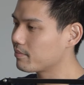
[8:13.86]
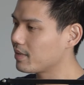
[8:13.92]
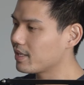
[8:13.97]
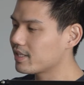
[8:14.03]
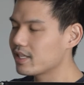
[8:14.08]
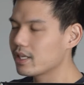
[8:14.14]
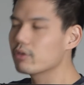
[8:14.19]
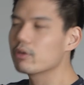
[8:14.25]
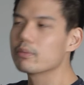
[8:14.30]

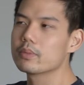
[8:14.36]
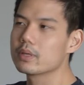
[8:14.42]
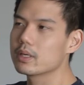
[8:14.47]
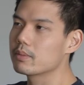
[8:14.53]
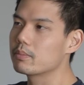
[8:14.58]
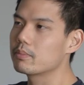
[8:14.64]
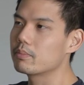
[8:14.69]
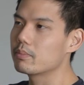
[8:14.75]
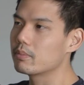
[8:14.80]
Let's say they want
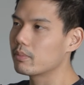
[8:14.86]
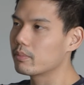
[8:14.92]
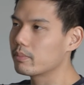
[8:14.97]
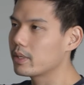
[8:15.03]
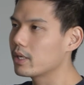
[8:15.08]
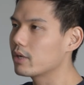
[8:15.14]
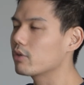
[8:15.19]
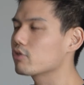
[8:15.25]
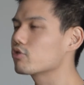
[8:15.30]
to
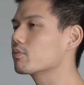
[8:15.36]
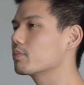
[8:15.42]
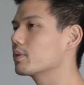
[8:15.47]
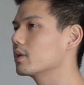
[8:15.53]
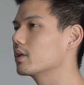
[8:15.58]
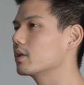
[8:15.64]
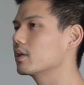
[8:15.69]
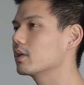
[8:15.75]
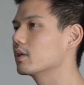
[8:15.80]
be an
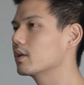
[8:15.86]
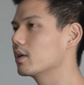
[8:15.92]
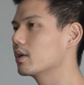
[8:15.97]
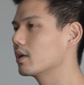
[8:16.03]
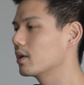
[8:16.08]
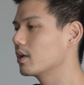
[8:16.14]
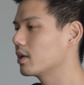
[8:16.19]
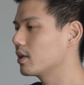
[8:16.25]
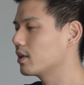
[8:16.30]
entrepreneur.
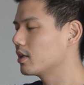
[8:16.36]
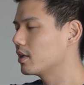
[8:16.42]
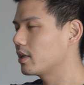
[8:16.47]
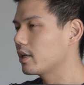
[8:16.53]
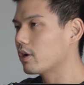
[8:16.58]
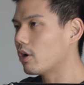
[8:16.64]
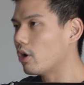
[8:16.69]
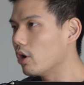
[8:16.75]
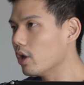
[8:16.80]

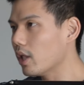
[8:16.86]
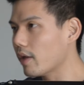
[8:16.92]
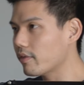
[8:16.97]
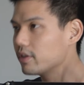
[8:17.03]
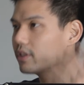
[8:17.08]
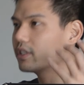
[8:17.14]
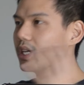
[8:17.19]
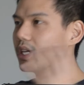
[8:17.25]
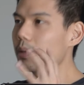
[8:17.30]
They all
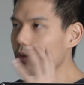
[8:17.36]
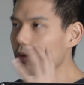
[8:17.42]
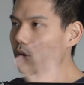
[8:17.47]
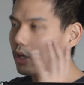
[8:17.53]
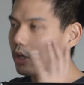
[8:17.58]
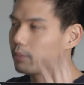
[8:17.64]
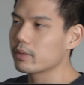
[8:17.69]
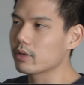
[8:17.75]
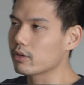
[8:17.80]
have this same
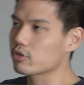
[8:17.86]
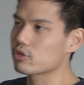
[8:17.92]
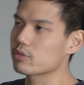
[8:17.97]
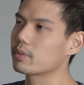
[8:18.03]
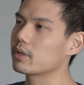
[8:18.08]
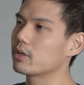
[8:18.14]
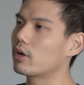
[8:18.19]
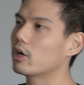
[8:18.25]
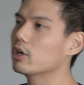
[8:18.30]
goal, to be an
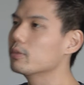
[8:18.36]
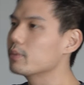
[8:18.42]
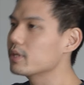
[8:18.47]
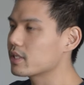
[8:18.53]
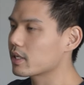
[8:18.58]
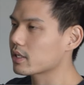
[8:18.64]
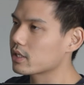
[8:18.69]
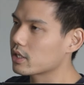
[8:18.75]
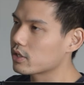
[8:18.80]
entrepreneur, all to be
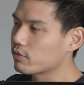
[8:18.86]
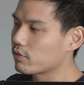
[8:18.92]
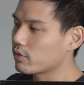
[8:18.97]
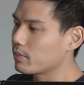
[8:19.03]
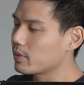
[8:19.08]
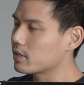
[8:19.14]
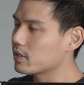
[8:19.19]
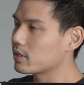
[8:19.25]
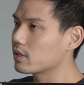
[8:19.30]
successful
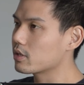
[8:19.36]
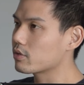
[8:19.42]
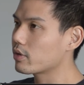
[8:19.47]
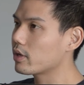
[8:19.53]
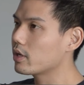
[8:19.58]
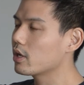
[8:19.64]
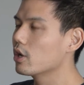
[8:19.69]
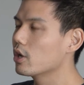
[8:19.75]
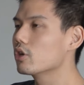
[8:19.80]
in business,
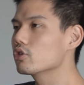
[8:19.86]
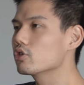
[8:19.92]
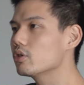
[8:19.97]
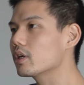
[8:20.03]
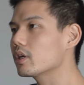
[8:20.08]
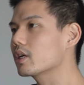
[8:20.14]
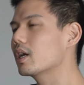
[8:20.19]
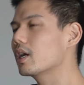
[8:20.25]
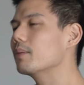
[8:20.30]
right? So
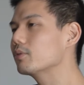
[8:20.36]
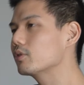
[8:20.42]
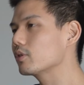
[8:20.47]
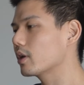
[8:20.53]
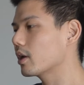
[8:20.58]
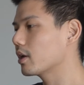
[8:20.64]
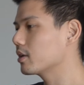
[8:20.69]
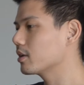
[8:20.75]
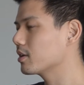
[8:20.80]
they come
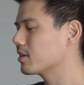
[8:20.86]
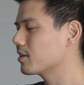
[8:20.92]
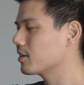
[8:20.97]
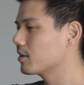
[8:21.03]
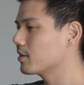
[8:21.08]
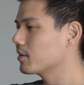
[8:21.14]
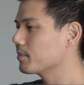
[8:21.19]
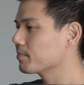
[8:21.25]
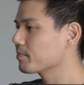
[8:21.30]
together.
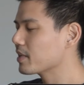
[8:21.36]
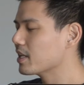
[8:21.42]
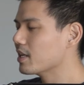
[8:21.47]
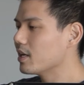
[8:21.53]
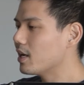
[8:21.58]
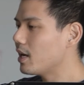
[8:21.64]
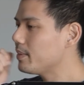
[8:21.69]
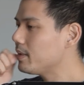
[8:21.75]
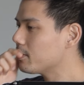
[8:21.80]

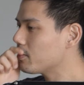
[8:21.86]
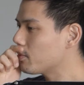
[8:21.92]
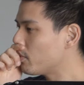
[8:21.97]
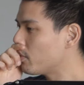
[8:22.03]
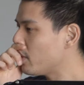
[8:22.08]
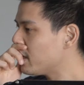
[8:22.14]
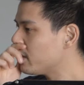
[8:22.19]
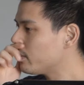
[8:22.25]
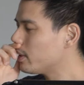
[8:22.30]
I mean,
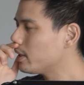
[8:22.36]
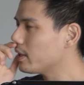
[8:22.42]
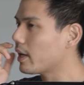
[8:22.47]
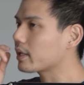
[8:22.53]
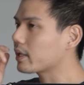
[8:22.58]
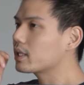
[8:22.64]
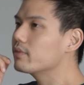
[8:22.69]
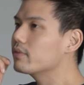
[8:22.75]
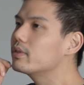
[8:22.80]
what are
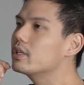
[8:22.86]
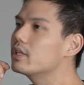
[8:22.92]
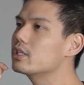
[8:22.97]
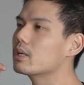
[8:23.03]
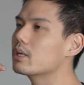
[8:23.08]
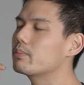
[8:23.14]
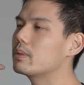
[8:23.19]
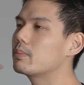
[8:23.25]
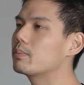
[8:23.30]

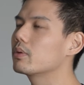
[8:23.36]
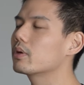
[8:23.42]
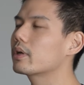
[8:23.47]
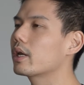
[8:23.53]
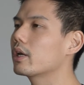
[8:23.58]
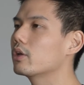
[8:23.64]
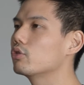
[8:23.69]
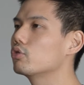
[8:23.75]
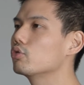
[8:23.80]
activities that people
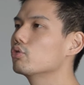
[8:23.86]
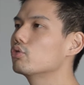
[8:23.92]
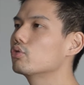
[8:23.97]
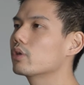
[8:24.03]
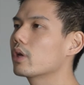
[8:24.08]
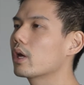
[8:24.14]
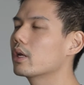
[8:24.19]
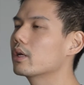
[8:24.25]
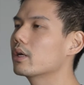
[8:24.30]
can do
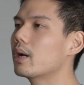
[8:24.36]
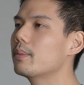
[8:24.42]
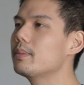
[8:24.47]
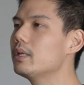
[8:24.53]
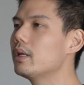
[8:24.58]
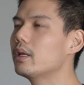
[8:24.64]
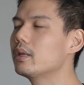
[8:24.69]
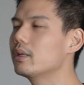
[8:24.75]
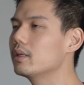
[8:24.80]
together? I
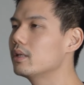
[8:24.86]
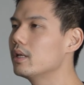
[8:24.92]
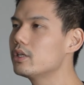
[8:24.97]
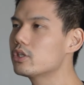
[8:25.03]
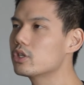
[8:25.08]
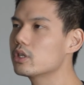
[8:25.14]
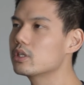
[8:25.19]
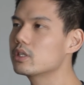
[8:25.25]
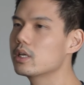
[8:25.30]
mean, and
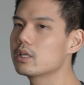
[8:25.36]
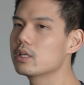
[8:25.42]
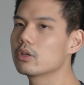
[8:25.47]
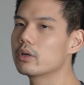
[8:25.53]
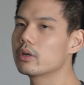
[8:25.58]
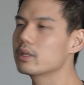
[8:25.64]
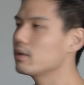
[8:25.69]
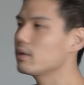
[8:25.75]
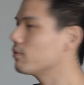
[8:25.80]
let's just say
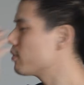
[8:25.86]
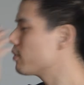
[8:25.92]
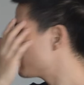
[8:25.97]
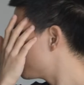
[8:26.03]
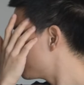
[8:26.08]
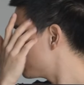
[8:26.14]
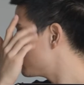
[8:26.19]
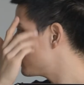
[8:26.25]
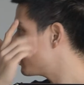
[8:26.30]
not
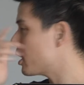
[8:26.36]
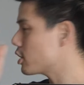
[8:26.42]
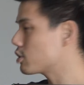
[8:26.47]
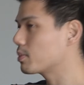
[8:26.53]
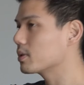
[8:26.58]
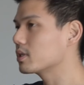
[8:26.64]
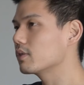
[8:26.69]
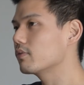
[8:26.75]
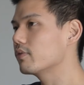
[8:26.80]
even that
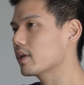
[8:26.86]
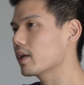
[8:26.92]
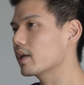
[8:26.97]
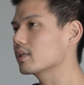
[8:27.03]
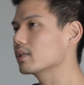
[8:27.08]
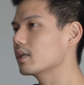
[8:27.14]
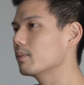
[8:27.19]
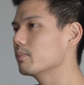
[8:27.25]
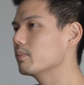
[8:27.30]
specific
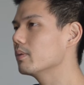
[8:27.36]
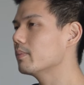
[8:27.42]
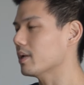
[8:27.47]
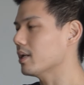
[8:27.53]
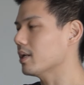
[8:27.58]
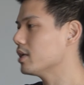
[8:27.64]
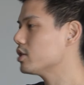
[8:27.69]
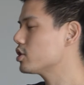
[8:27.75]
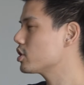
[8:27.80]
example,
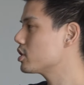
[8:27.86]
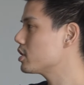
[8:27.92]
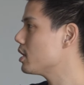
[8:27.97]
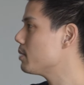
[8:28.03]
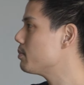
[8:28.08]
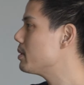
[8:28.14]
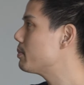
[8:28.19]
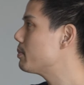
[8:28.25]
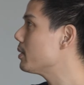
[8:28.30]
but let's just
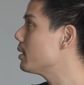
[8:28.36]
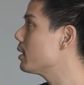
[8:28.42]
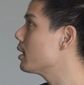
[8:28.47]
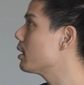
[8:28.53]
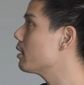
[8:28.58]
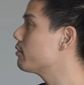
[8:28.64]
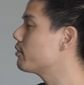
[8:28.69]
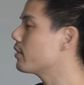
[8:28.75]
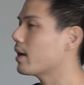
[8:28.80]
say people
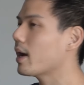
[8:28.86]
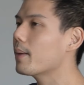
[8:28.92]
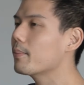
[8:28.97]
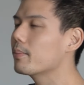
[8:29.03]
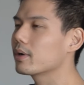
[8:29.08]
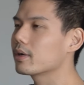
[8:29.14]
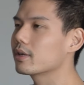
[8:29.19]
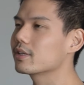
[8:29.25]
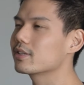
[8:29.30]
love
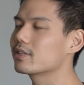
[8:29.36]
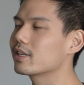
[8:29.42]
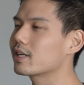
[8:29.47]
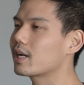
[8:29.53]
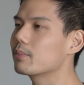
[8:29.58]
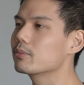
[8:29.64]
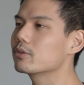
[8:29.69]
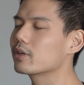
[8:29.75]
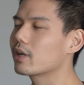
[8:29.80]
hamburgers, they
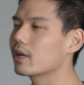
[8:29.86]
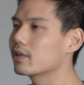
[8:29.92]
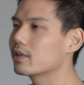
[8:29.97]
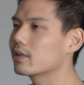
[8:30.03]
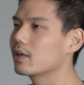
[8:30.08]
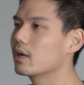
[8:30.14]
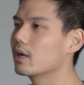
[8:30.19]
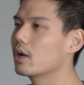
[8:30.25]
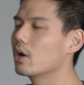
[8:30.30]
come
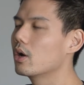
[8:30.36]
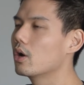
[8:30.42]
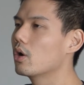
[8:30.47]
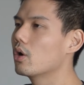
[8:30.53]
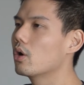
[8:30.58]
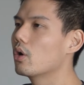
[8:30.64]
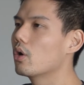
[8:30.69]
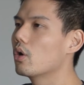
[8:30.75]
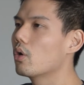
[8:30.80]
together.
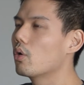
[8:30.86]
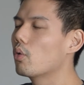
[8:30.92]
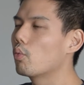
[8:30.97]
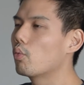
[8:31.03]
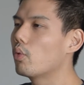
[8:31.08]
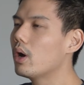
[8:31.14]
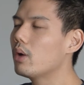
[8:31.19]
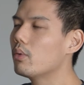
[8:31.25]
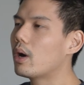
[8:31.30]

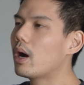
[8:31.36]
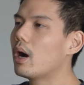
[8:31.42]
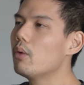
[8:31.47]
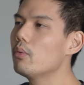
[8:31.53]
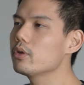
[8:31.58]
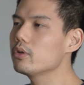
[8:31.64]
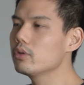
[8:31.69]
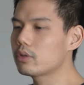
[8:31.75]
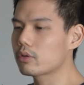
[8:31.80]
How
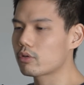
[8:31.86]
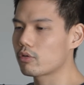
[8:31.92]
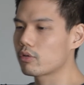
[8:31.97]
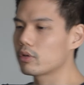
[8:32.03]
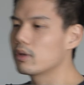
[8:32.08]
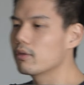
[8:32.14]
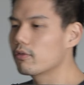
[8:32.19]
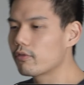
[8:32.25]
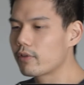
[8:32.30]
will you
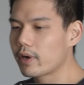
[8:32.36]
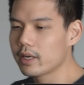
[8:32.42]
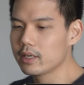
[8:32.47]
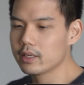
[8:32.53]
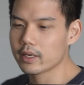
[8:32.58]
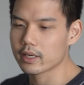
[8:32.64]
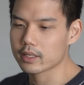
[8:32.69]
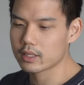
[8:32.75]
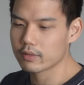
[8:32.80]

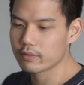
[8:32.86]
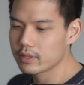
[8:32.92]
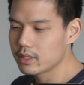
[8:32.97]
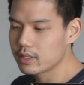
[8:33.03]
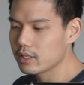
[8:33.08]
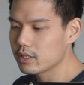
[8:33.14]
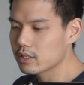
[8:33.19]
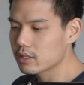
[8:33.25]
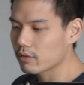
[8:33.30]
define the
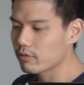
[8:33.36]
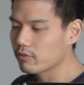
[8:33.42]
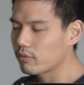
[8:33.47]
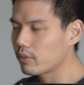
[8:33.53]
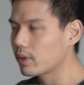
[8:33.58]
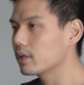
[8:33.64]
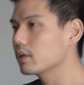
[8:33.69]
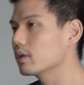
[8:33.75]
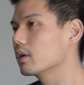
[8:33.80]
activities of
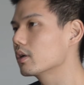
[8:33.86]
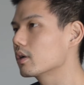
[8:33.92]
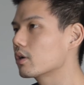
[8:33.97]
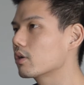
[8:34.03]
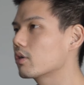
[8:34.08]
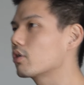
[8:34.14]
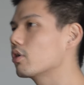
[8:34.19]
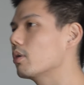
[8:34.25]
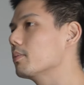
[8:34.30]
what
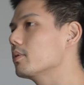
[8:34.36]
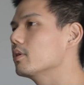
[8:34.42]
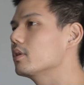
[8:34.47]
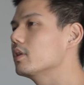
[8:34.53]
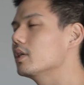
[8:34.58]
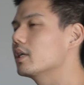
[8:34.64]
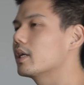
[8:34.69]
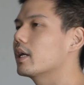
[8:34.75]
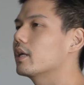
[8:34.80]
a
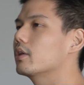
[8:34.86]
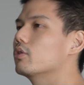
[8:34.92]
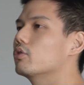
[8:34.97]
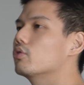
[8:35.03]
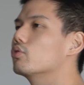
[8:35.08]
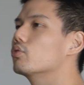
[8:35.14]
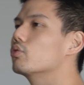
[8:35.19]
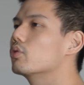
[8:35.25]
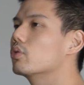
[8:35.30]
community can
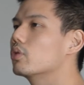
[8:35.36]
do